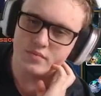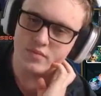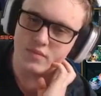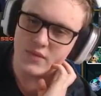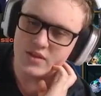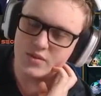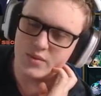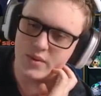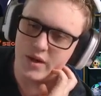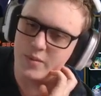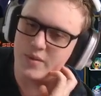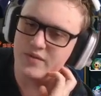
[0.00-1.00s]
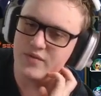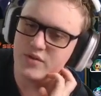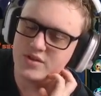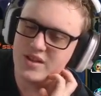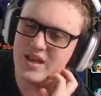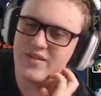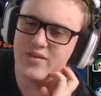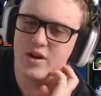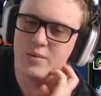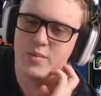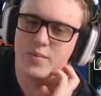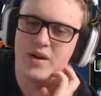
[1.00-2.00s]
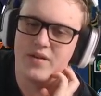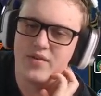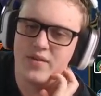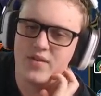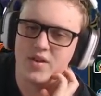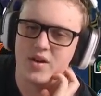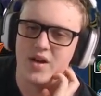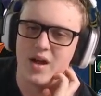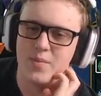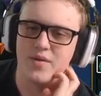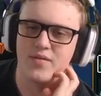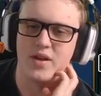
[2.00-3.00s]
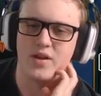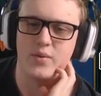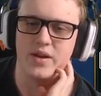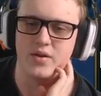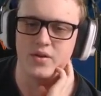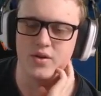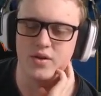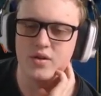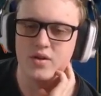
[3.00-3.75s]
That's what we're hoping for. So they have the noble buff. They've got the knight buff like we do.